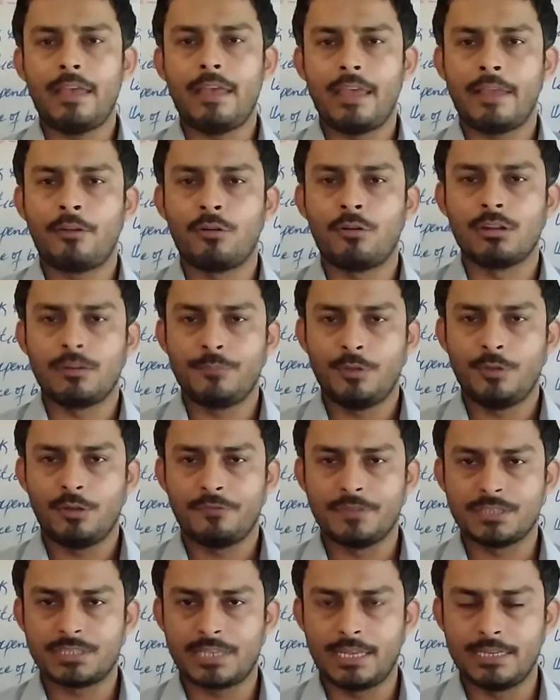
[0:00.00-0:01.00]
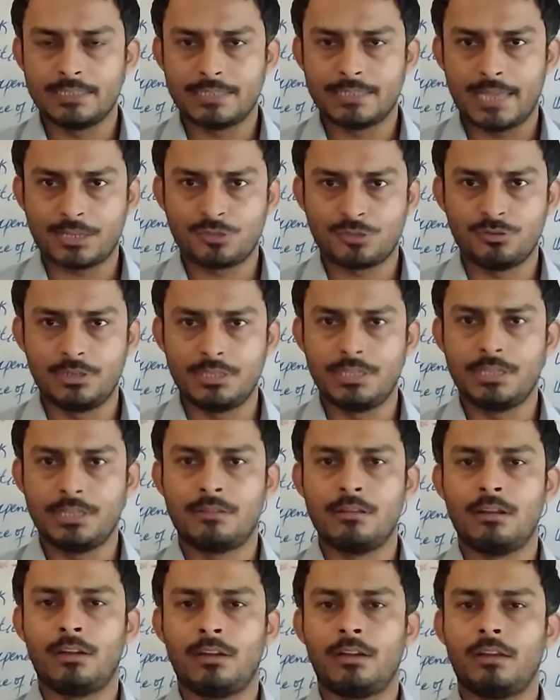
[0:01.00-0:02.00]
Economy of scale is actually
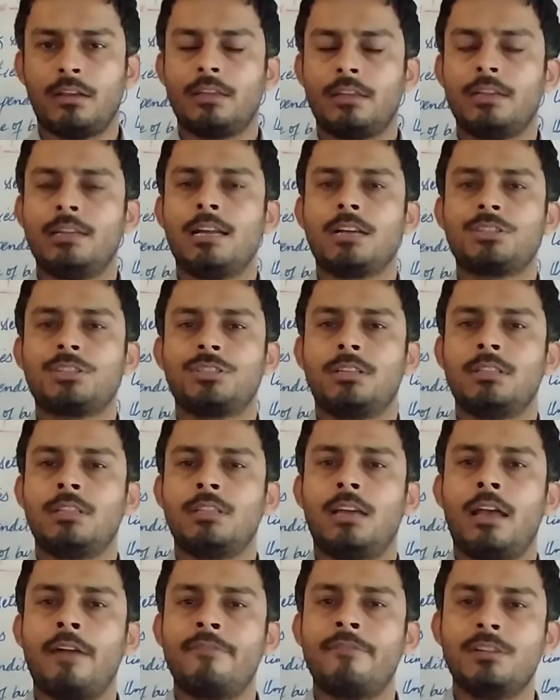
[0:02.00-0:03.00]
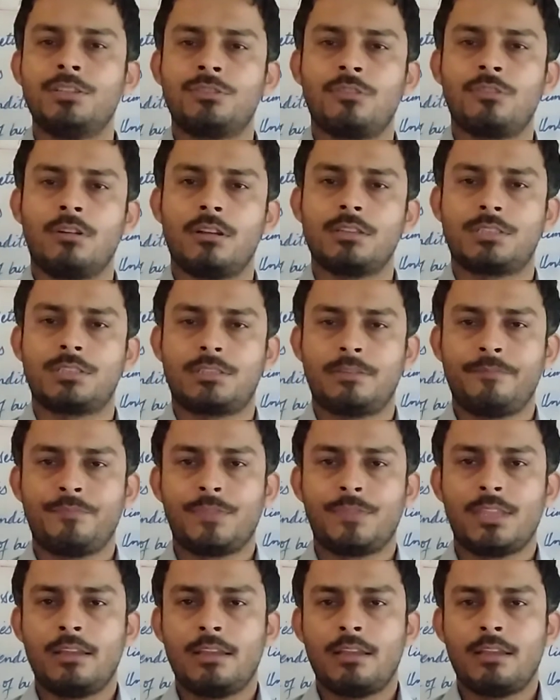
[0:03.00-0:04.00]
the reduction in the average costs.
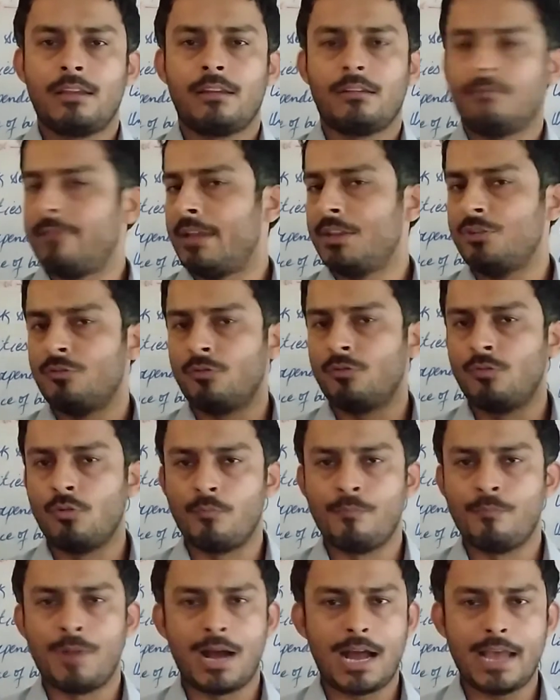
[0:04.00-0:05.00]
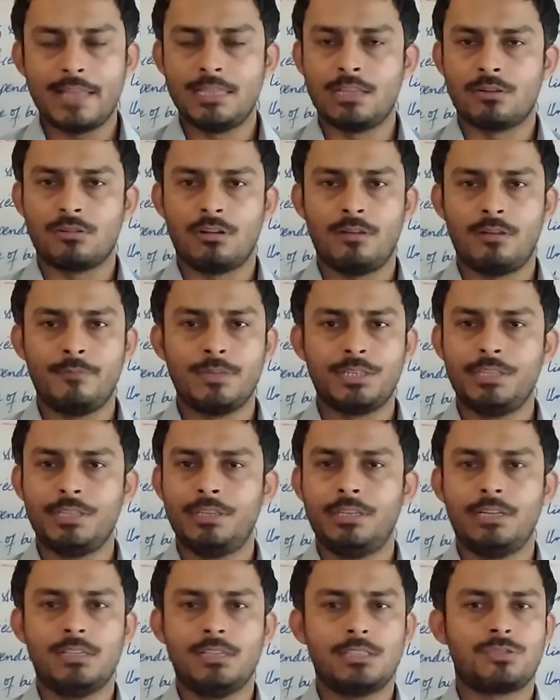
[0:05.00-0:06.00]
When you go buy the raw
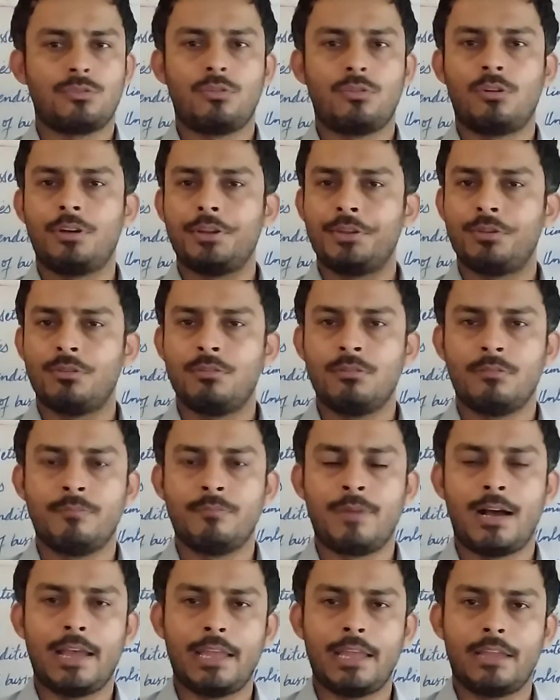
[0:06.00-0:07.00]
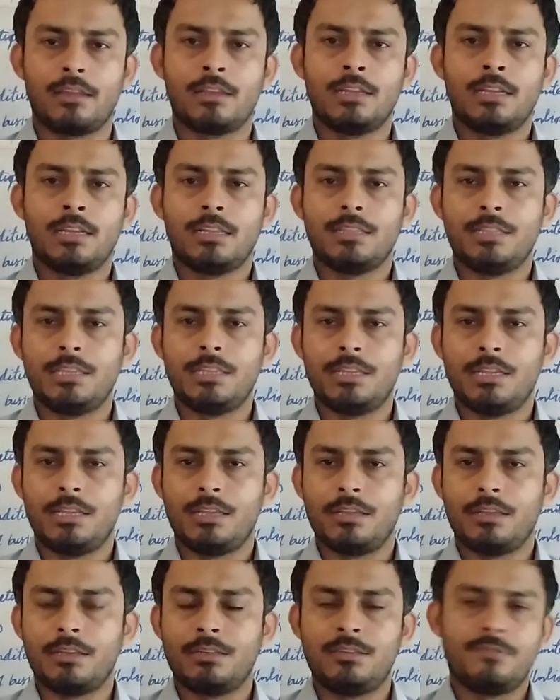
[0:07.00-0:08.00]
materials or you go buy
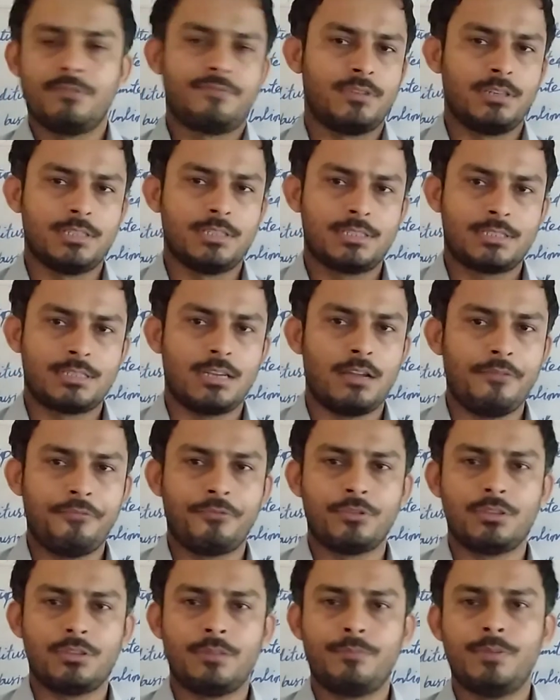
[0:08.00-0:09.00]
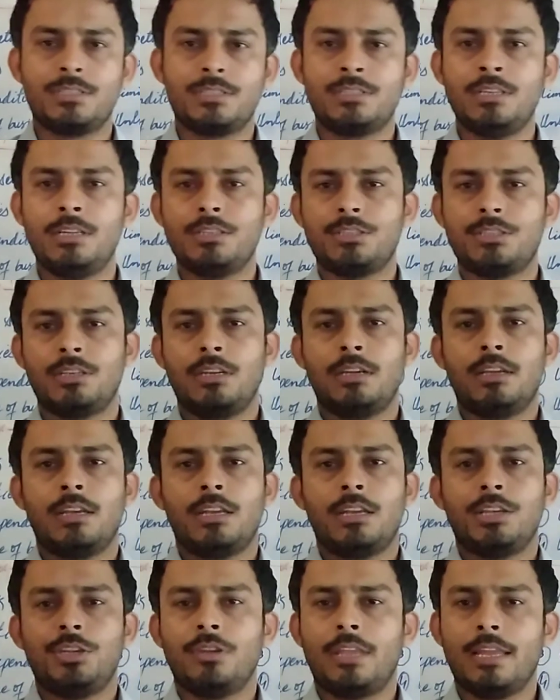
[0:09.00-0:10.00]
the different stuff for the business,
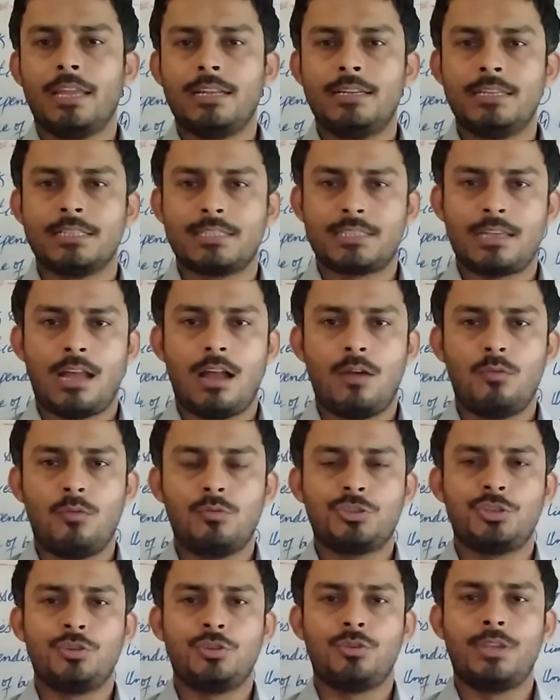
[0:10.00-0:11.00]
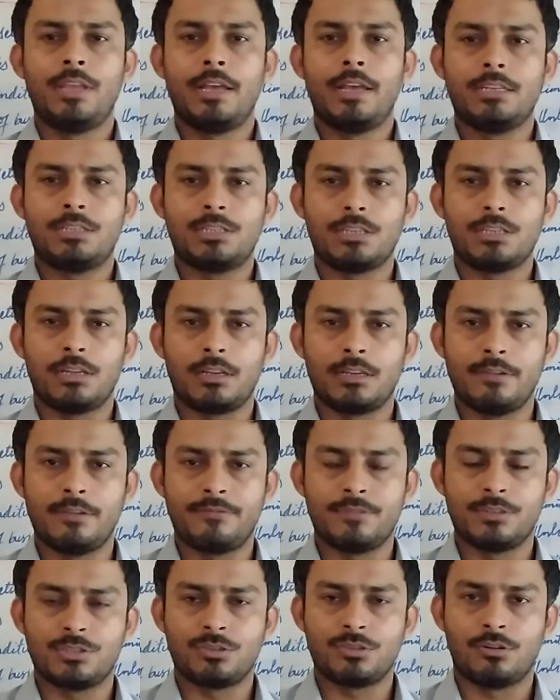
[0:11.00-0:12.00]
you get discounts, you get
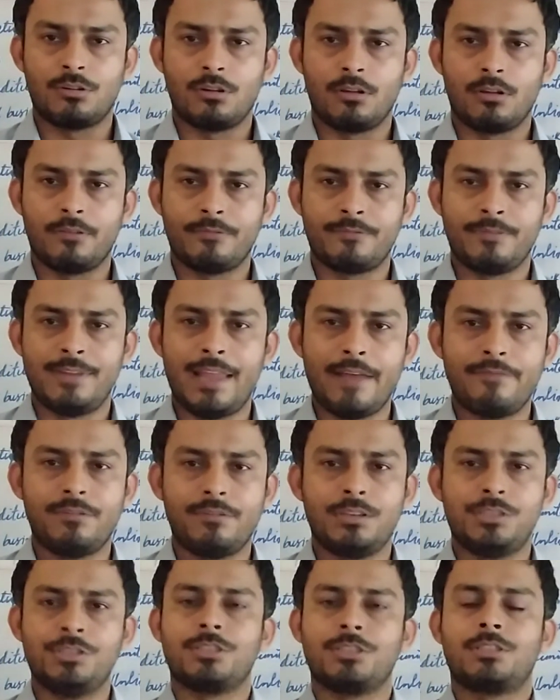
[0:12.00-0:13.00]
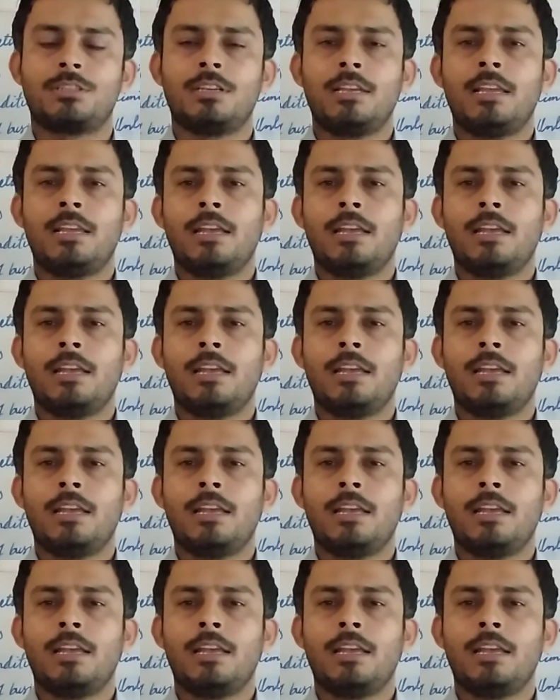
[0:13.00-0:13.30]
different sort of leverages.